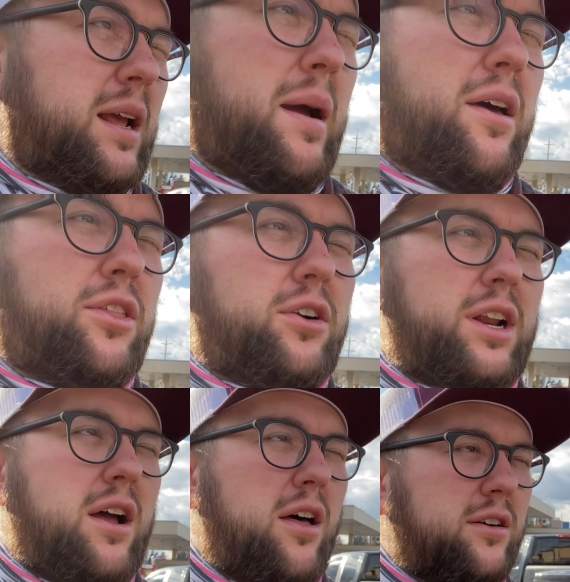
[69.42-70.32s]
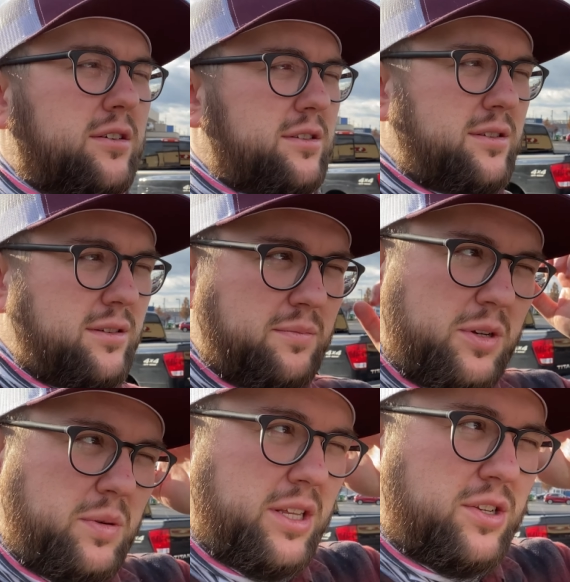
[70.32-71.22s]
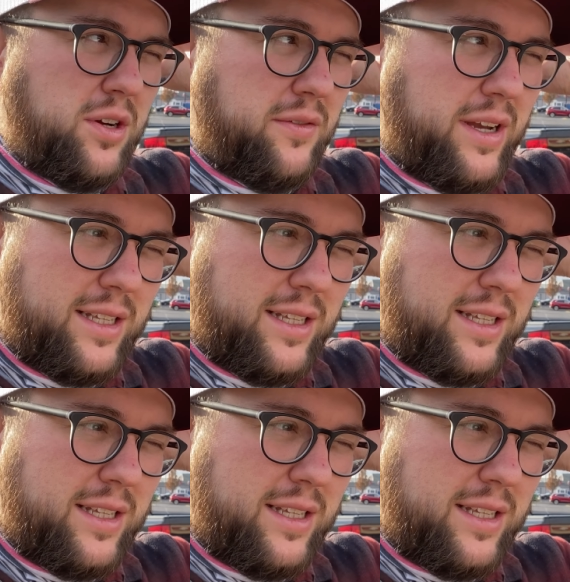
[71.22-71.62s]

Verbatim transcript: about $30 between the two of us.